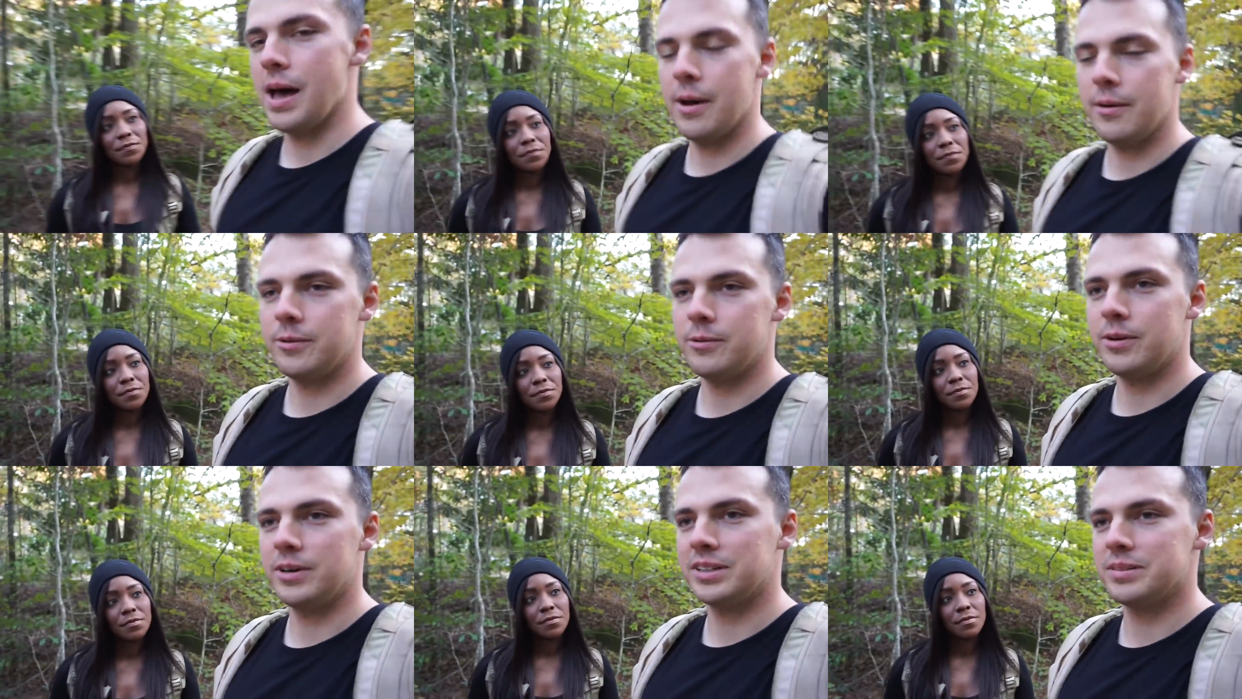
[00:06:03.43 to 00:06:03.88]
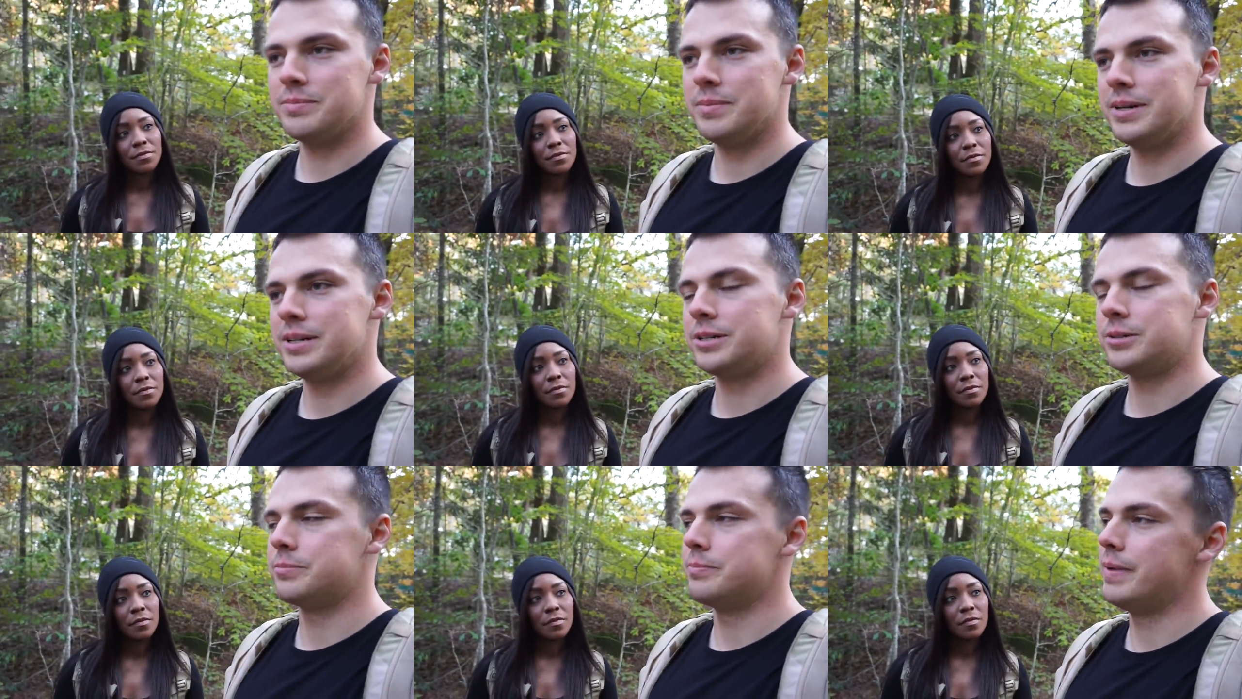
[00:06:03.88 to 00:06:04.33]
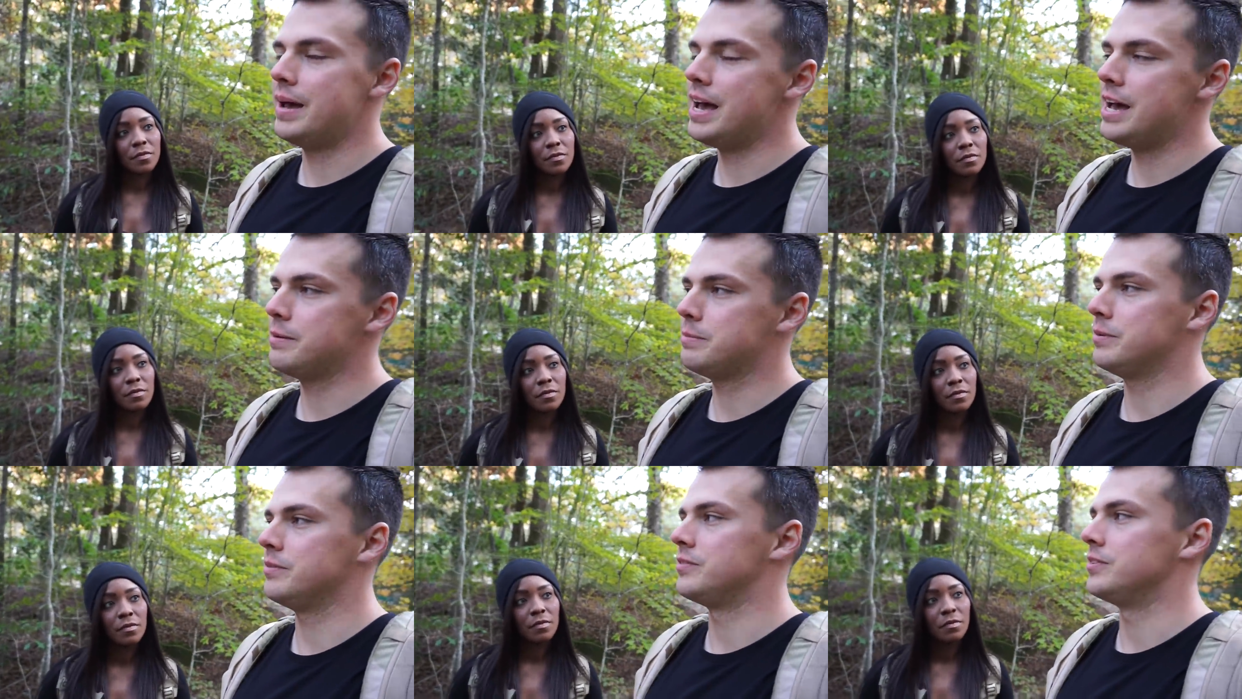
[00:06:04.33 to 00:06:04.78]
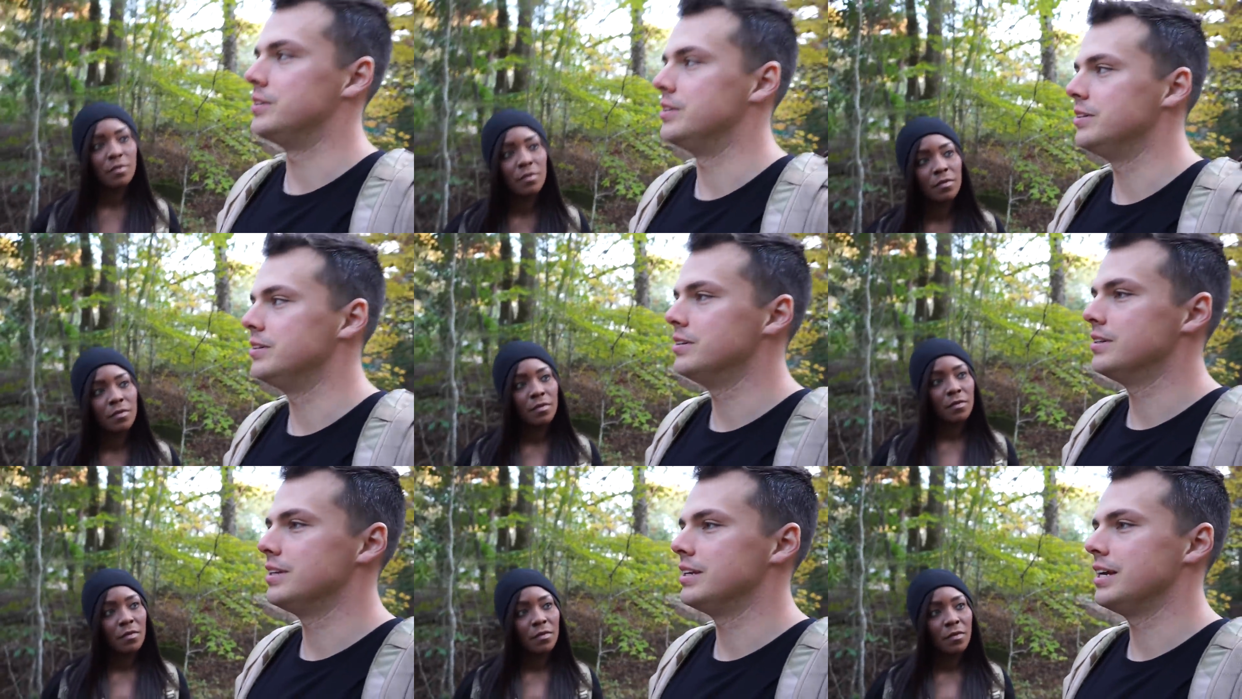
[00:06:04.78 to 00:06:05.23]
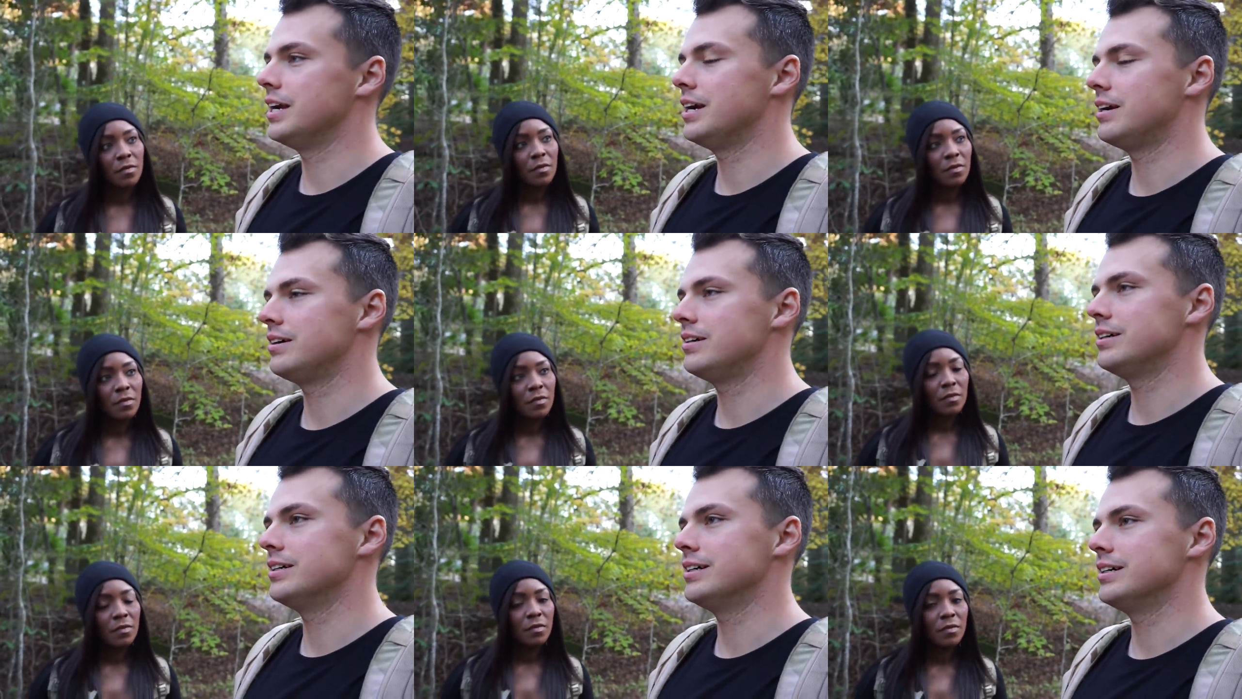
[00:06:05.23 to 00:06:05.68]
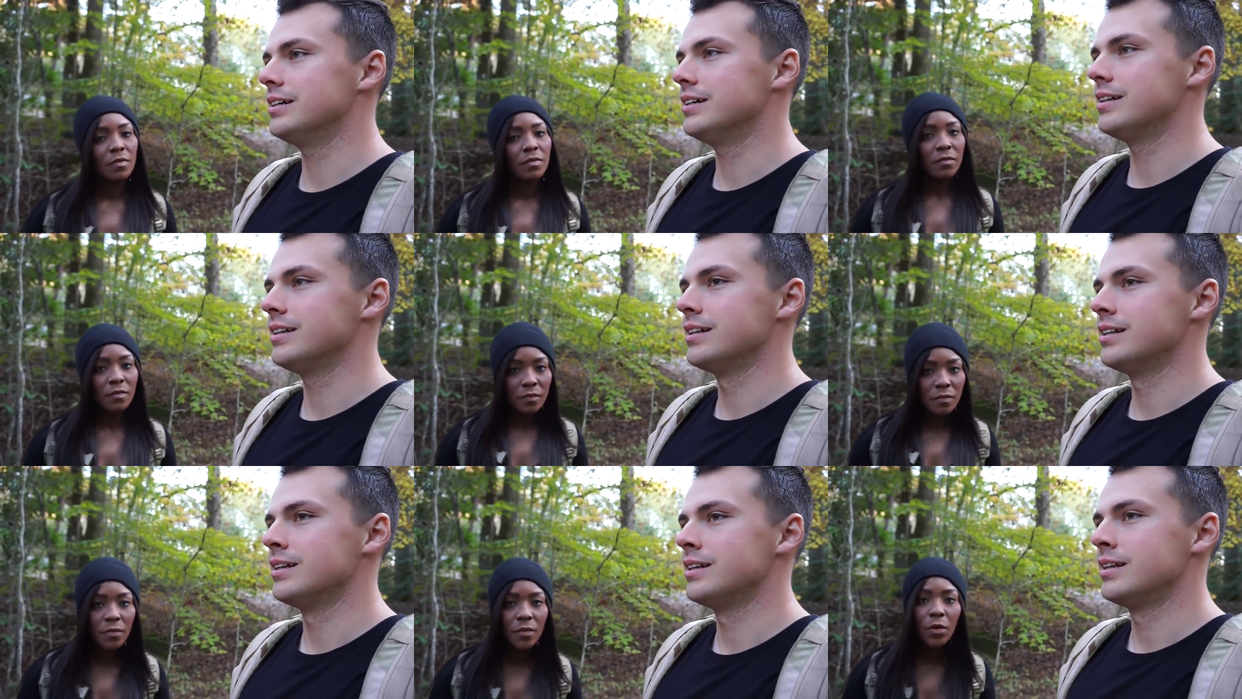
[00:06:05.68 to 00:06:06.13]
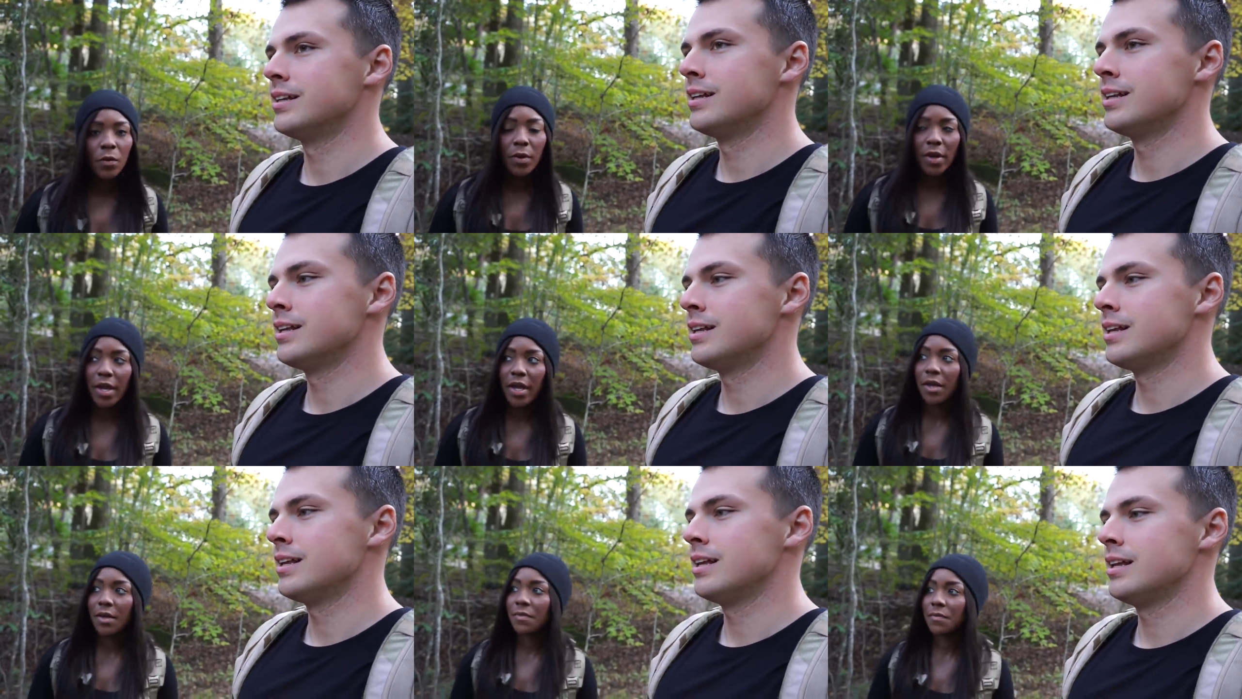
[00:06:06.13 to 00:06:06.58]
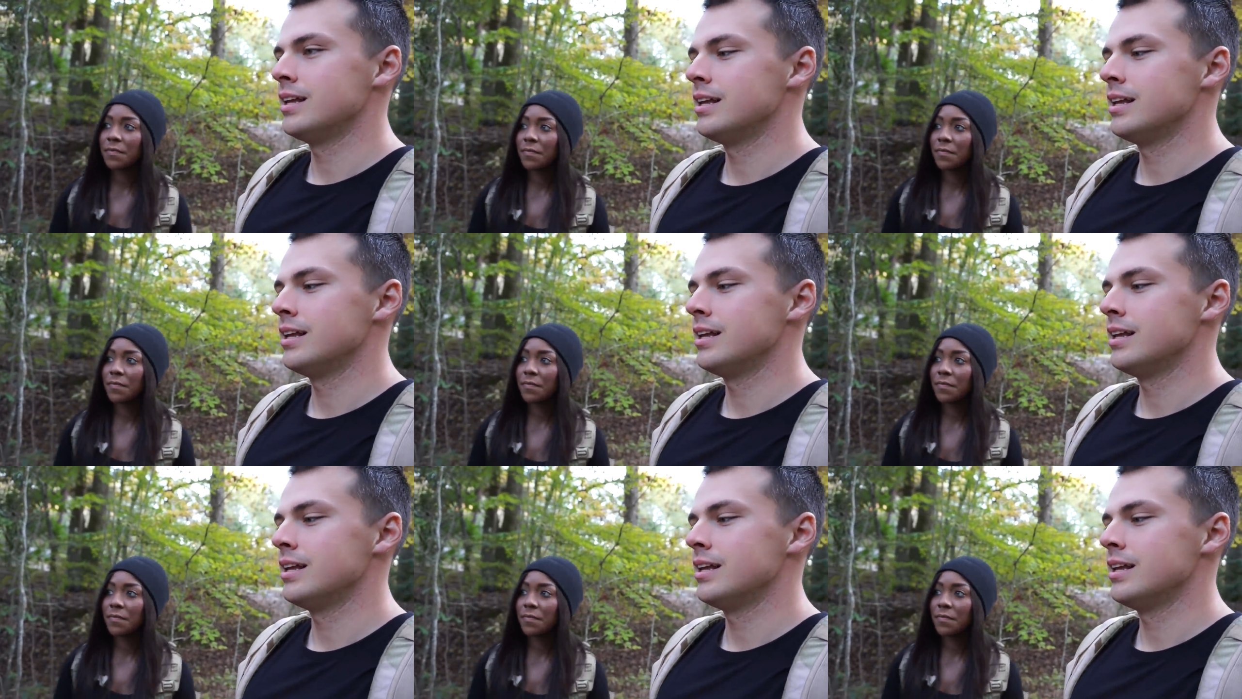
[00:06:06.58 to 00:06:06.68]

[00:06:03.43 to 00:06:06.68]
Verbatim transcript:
Speaker 1: I would recommend a map if you're new to the area okay.